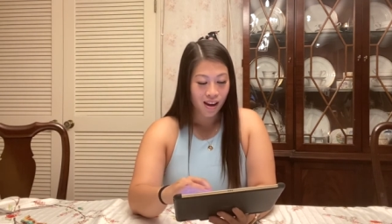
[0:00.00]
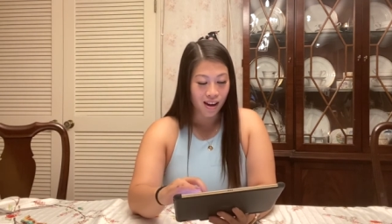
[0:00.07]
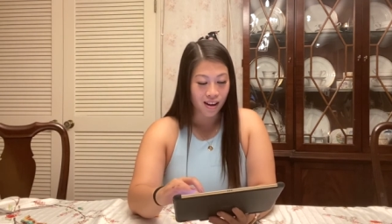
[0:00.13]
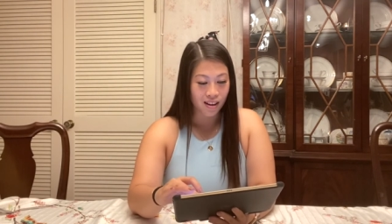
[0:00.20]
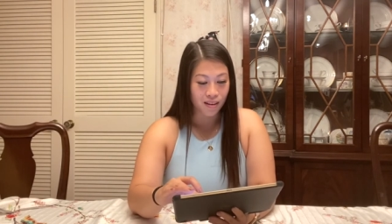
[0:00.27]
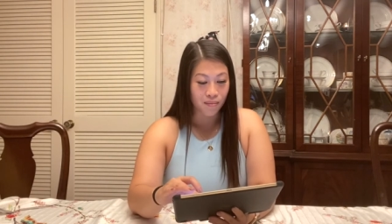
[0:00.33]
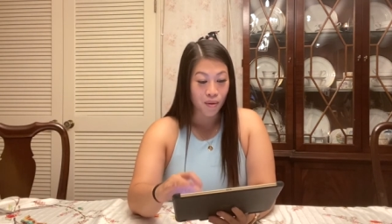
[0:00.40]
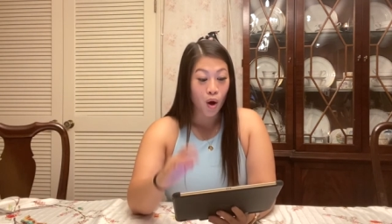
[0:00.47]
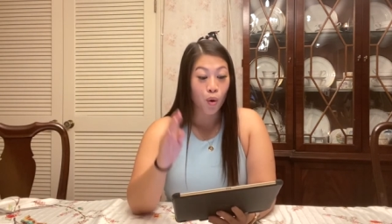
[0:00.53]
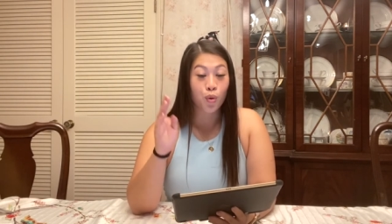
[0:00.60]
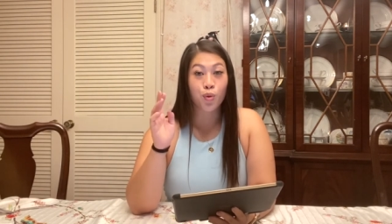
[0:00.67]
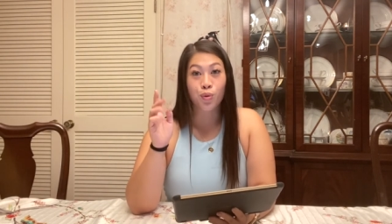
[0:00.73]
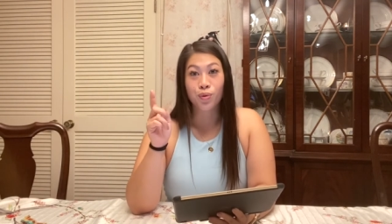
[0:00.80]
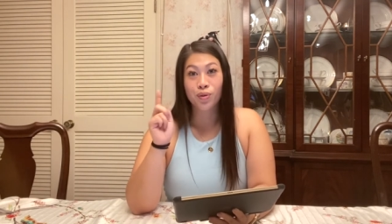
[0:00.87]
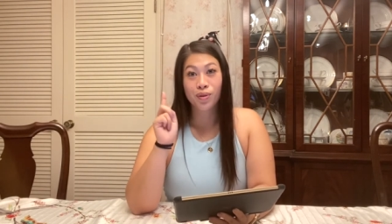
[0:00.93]
Um,
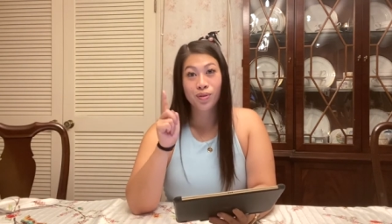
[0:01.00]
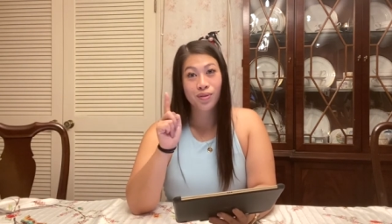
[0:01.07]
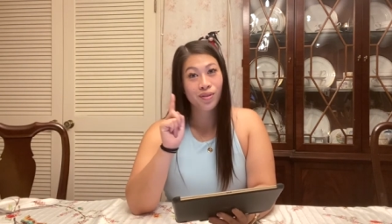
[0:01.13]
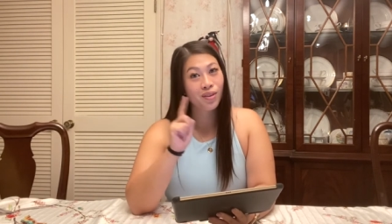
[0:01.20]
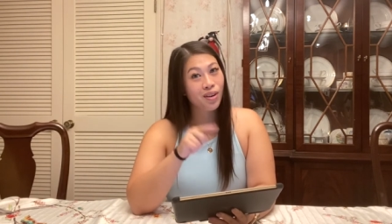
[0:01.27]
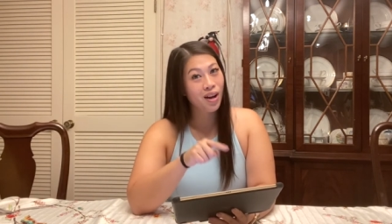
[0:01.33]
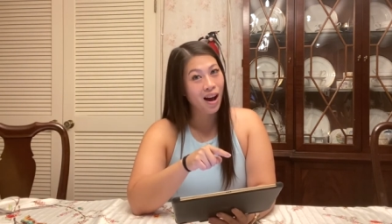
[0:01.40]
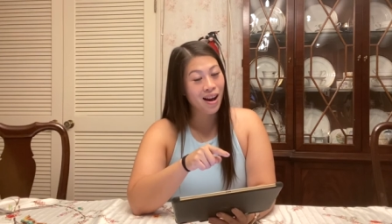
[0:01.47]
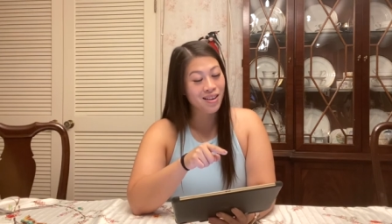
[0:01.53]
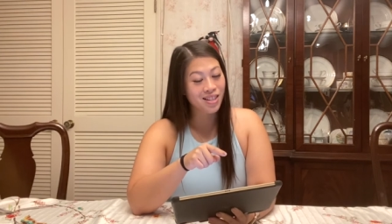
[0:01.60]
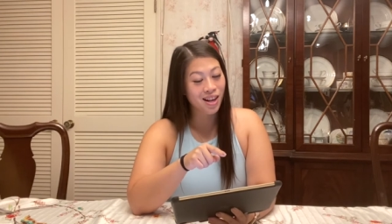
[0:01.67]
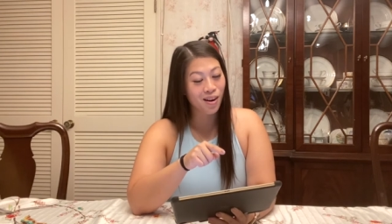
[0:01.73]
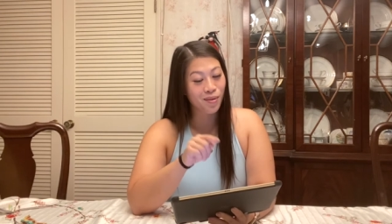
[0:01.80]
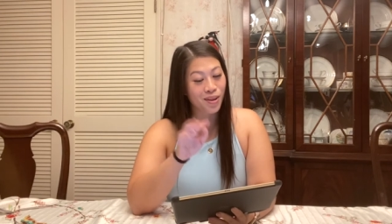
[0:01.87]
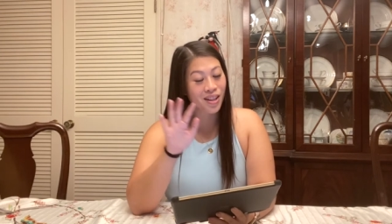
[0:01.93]
ooh, I
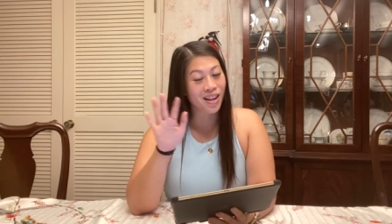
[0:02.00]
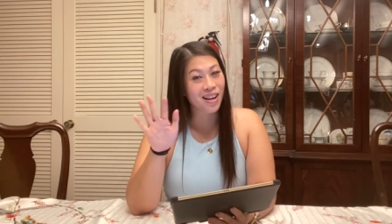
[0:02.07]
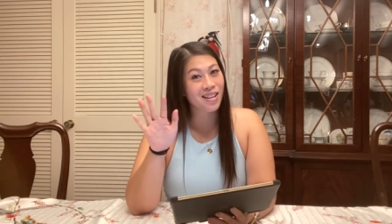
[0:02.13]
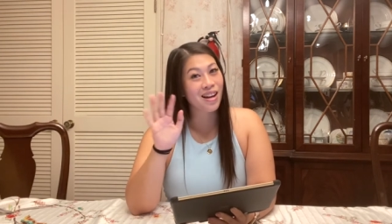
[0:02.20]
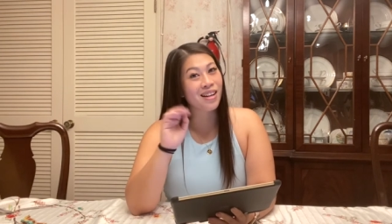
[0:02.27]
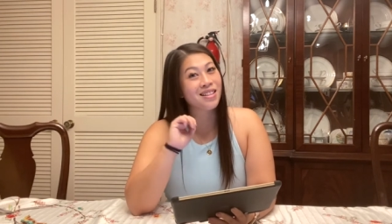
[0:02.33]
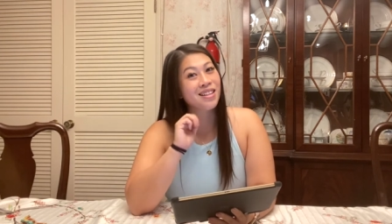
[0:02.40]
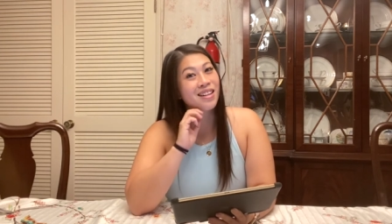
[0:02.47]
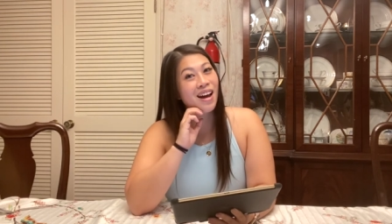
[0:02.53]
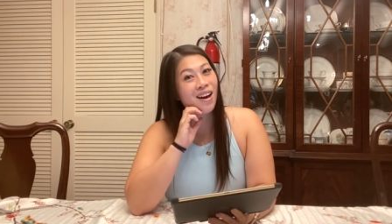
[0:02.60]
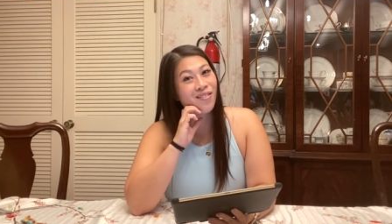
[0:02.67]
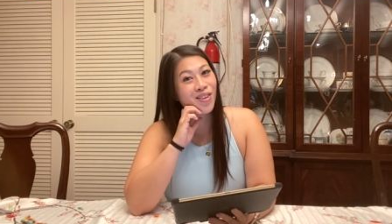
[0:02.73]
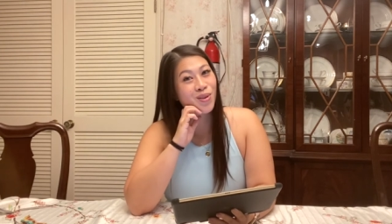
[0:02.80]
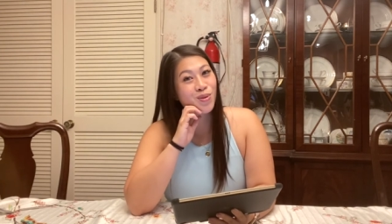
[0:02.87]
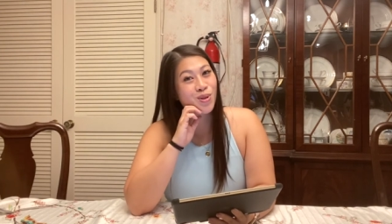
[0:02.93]
saw one that I, I did
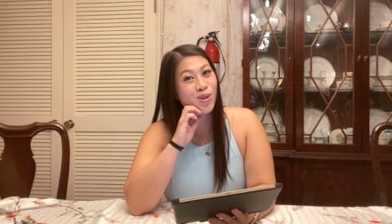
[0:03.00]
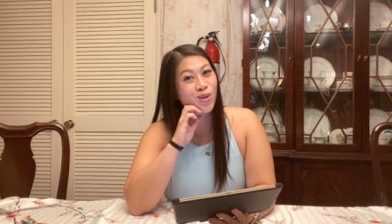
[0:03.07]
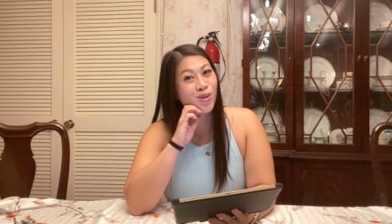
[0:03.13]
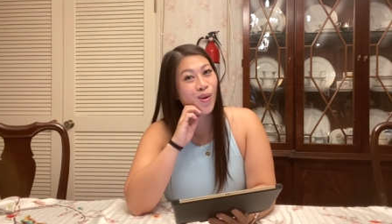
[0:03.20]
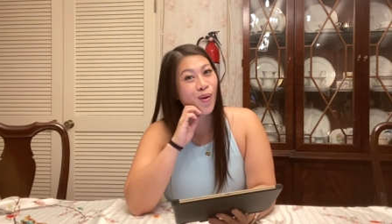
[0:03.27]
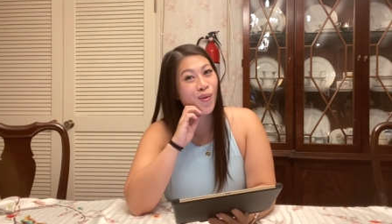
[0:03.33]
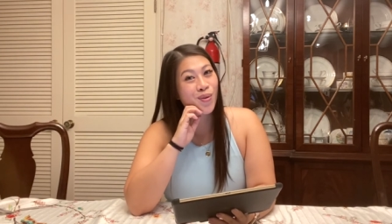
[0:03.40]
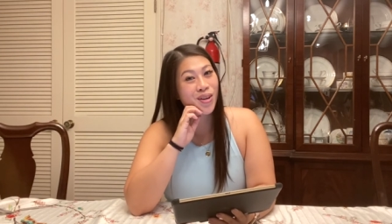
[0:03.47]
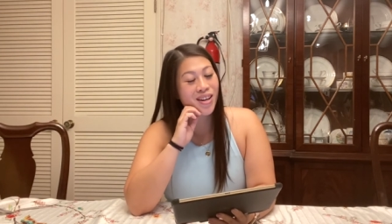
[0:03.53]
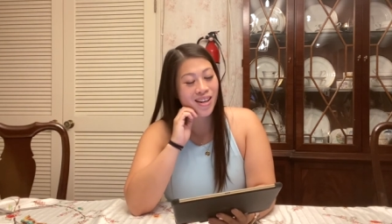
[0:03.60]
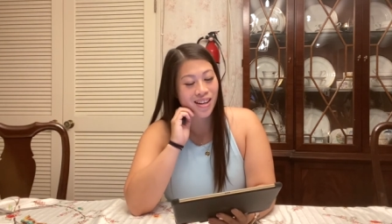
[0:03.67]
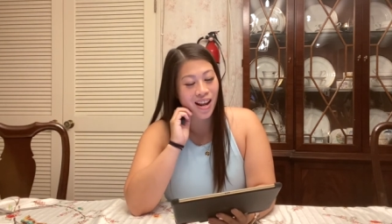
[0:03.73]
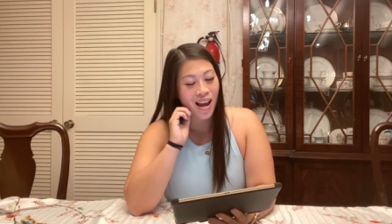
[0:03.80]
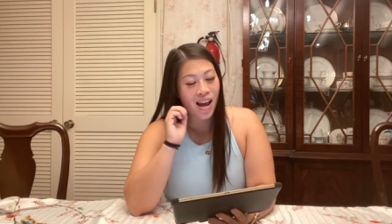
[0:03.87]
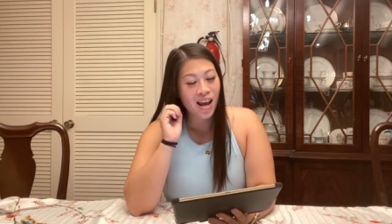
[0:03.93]
have and it was so
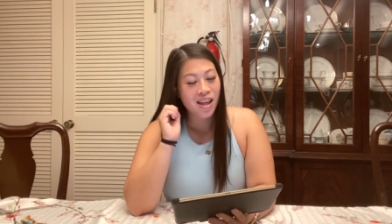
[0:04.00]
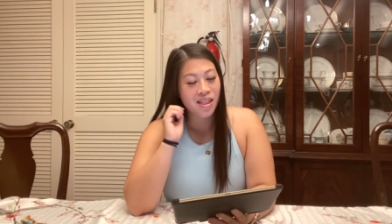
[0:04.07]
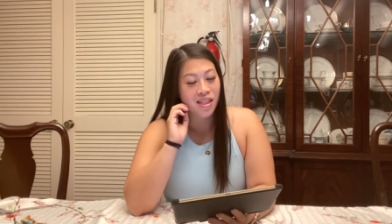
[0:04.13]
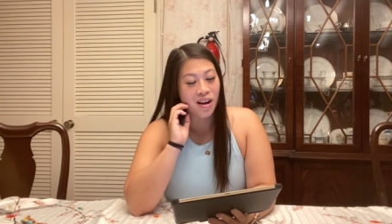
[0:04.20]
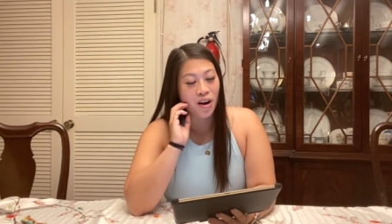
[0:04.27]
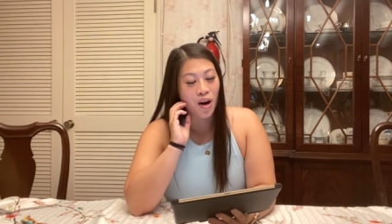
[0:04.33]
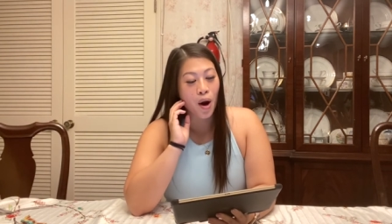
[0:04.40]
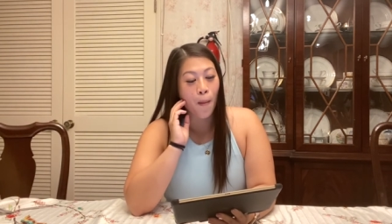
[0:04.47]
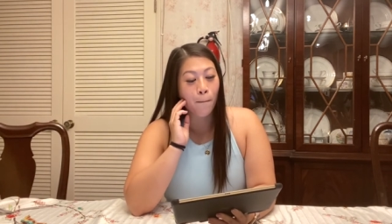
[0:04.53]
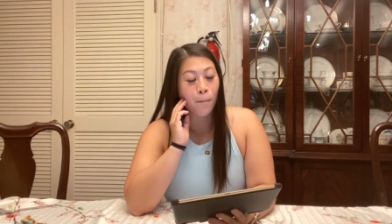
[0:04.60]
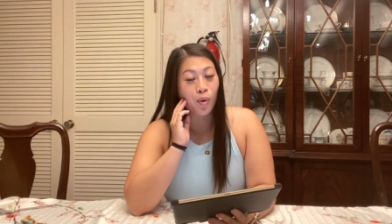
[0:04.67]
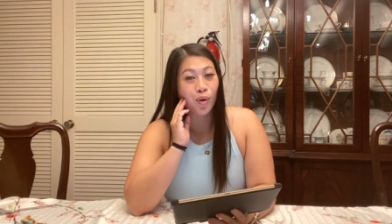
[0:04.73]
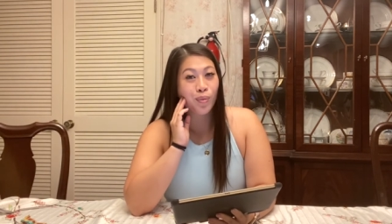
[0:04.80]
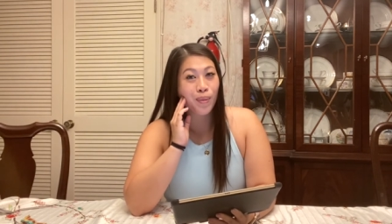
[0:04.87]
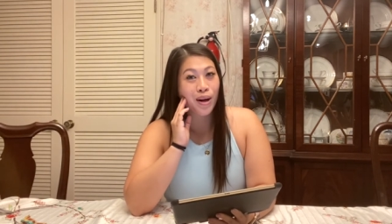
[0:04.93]
good. Their
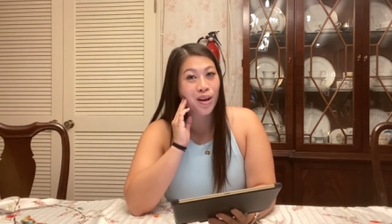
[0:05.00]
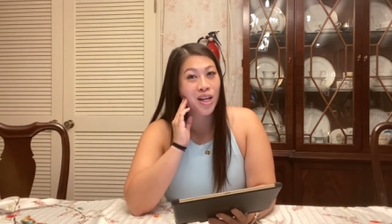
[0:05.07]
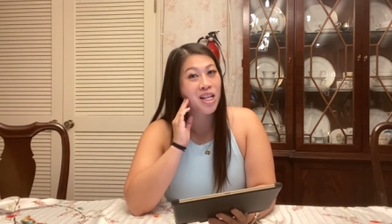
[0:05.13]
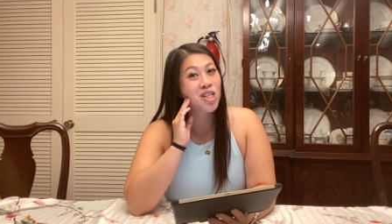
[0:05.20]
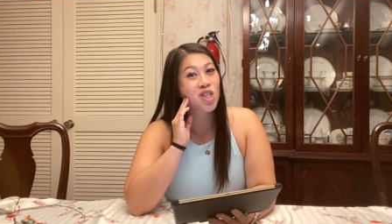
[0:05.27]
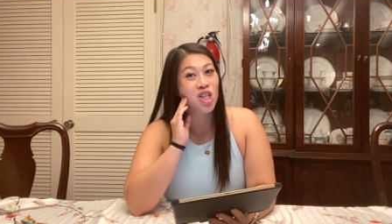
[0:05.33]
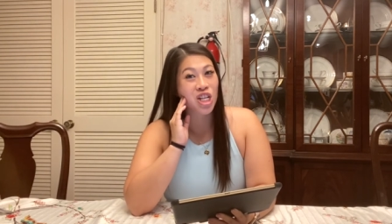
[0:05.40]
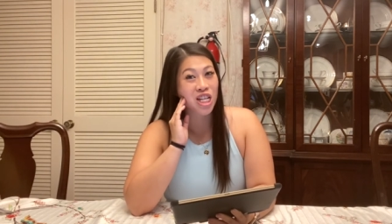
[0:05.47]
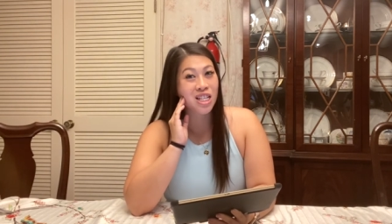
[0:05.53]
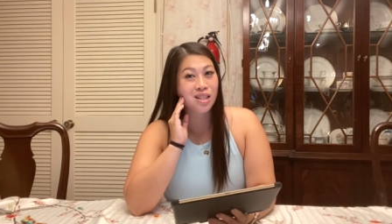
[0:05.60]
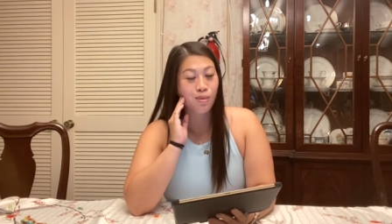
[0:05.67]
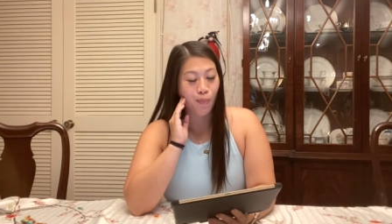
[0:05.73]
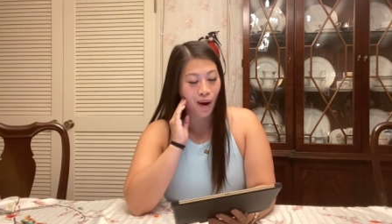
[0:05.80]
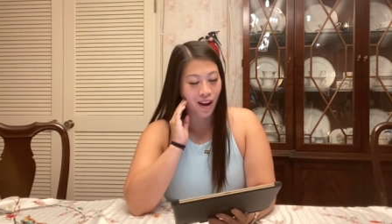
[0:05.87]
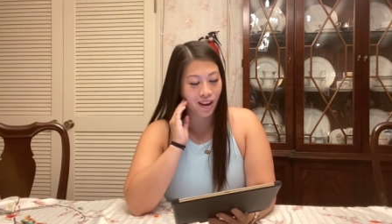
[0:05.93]
mulberry
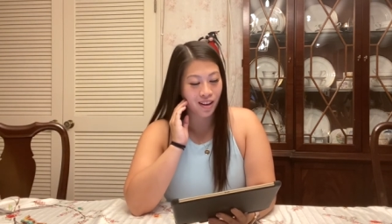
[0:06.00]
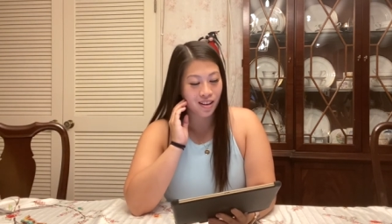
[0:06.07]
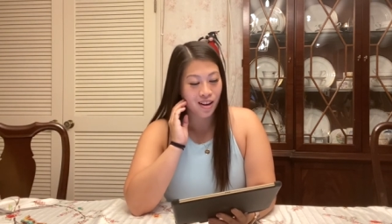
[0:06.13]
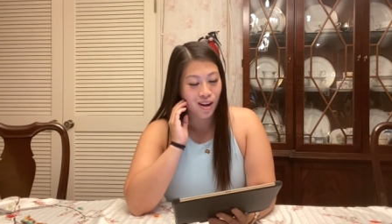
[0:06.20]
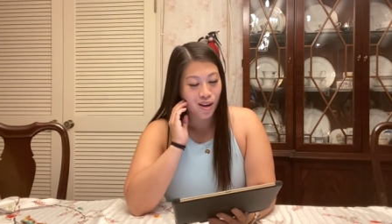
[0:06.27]
cheese pint.